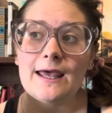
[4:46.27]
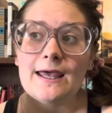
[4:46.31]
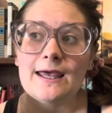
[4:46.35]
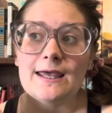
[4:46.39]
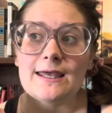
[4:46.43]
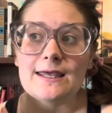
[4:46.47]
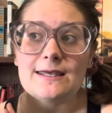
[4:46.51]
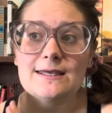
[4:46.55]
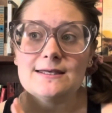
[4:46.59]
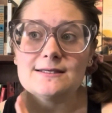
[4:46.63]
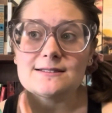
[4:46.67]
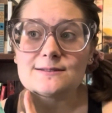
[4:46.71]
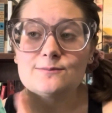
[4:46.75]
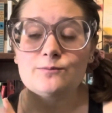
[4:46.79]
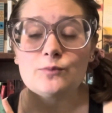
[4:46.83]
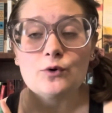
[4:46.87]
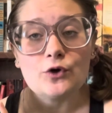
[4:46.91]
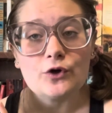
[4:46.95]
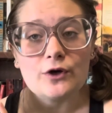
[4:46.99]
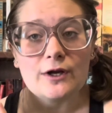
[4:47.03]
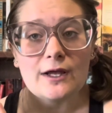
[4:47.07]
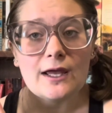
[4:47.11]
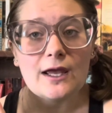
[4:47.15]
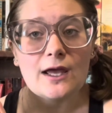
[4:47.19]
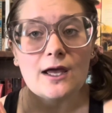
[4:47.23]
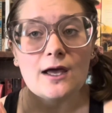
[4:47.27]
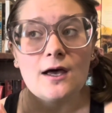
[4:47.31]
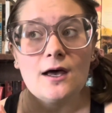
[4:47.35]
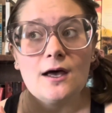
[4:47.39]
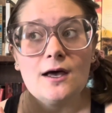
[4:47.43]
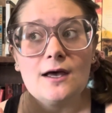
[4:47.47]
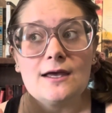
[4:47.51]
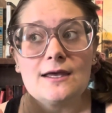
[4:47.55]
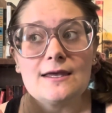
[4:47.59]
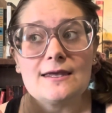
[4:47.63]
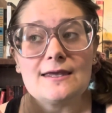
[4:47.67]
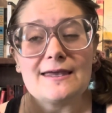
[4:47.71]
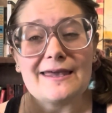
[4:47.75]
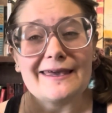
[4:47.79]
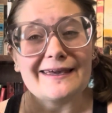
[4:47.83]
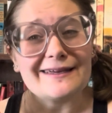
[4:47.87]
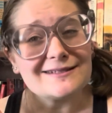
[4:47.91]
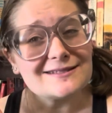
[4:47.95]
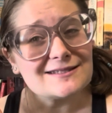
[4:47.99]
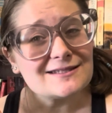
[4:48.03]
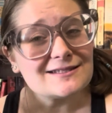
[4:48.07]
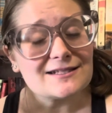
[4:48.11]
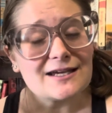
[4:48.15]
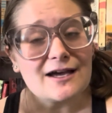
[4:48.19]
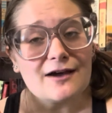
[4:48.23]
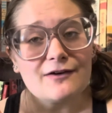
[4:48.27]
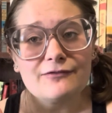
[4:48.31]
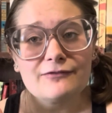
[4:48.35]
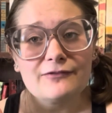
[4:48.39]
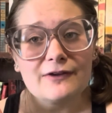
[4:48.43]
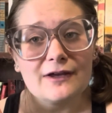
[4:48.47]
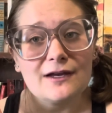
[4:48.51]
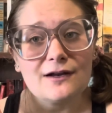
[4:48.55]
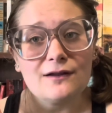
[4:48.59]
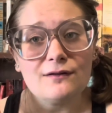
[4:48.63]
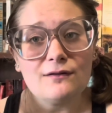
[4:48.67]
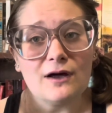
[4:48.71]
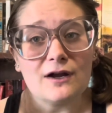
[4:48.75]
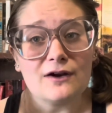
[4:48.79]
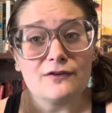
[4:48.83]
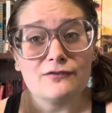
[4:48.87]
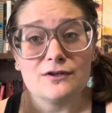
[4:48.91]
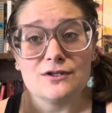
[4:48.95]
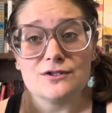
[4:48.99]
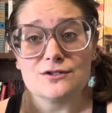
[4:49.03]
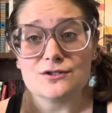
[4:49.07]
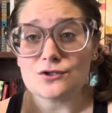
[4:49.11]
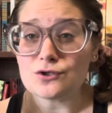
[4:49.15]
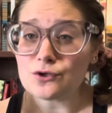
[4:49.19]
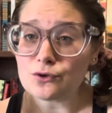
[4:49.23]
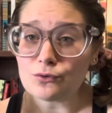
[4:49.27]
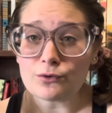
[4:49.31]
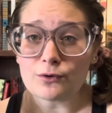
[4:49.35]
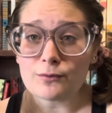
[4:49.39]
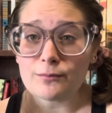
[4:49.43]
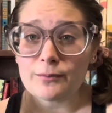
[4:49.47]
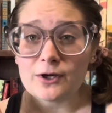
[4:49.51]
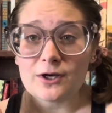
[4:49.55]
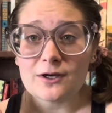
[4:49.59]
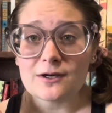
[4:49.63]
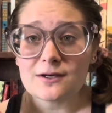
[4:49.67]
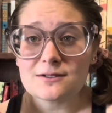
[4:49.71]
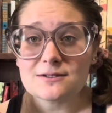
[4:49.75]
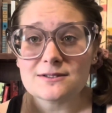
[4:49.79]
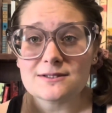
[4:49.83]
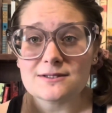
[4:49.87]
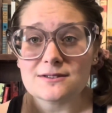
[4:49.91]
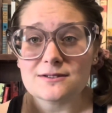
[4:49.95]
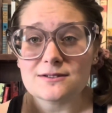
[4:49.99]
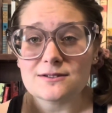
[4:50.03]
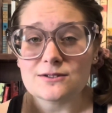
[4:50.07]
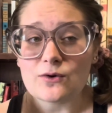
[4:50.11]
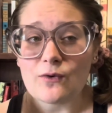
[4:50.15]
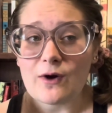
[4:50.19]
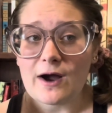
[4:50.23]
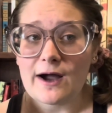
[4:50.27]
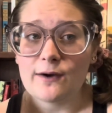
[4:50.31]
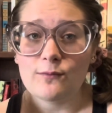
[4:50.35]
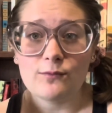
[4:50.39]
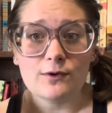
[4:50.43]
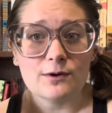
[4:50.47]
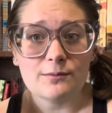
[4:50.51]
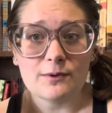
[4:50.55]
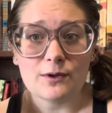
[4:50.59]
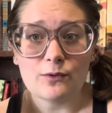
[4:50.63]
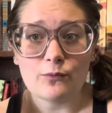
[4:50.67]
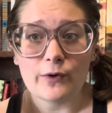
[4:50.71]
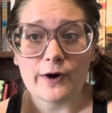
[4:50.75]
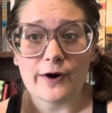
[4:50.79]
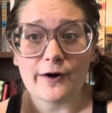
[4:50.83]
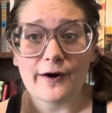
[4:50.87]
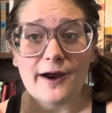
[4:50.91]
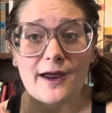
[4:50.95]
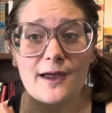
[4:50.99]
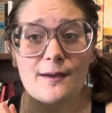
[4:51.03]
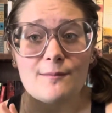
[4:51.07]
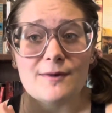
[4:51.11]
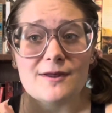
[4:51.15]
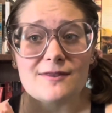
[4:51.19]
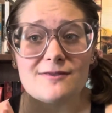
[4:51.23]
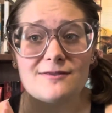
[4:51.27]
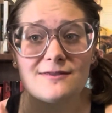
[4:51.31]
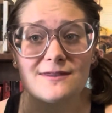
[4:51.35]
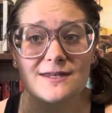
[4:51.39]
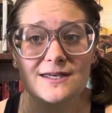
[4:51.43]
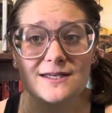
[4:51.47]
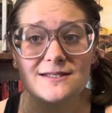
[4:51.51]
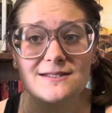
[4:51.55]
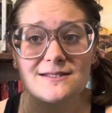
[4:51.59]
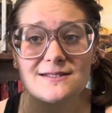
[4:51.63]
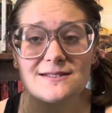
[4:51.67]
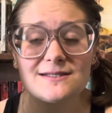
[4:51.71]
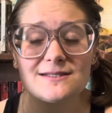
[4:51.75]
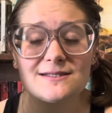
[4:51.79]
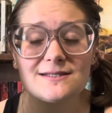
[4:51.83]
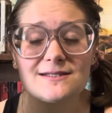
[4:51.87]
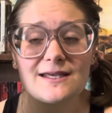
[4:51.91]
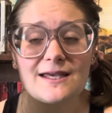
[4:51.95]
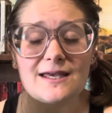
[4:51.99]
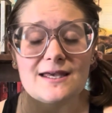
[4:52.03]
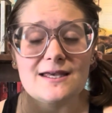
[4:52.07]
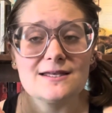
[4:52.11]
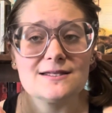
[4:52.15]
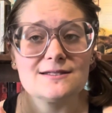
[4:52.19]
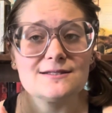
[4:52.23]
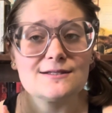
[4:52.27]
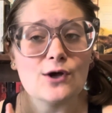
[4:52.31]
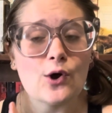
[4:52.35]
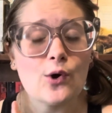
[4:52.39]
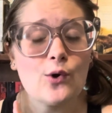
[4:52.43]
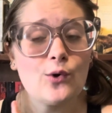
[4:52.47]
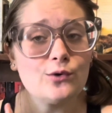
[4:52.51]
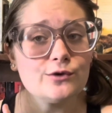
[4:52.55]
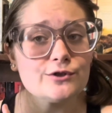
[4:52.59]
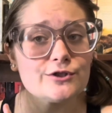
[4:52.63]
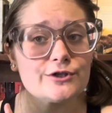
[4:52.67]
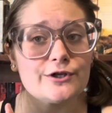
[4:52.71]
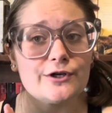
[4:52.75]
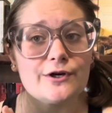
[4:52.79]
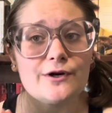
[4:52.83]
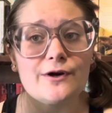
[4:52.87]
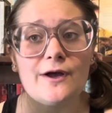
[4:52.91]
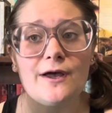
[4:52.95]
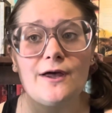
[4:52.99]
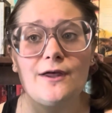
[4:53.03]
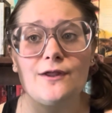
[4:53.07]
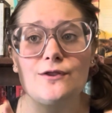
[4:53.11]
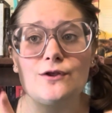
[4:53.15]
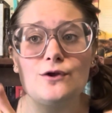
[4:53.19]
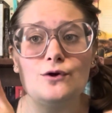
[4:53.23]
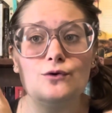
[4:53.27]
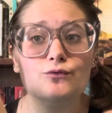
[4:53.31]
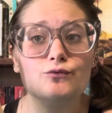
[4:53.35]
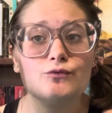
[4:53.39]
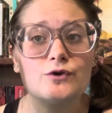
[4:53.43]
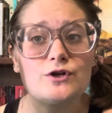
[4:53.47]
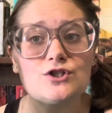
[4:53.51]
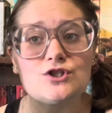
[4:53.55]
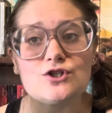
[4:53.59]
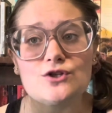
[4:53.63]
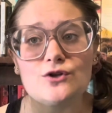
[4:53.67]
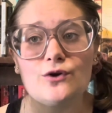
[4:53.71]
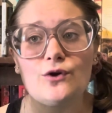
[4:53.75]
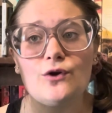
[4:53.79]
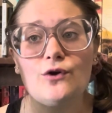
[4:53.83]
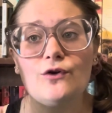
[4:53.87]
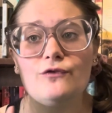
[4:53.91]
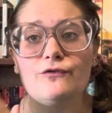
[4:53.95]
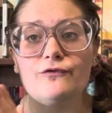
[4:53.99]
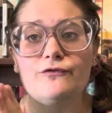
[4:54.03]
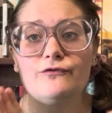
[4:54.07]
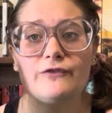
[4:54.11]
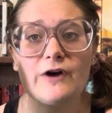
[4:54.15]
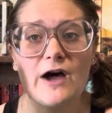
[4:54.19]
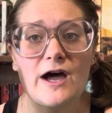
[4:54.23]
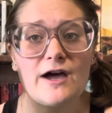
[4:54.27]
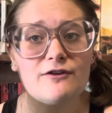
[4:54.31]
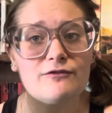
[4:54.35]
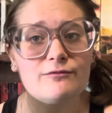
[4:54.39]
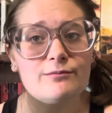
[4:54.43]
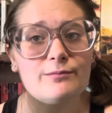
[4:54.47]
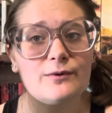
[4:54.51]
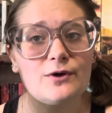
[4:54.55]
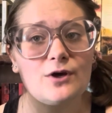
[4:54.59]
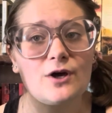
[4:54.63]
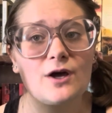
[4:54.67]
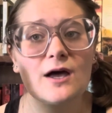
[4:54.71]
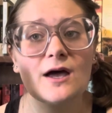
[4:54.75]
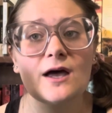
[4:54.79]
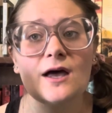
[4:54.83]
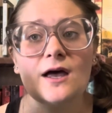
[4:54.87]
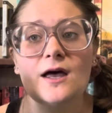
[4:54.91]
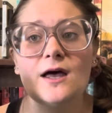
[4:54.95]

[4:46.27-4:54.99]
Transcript: He is putting gay stuff in a lot of his newer books, so I would be wary, but this is older. The original 5-book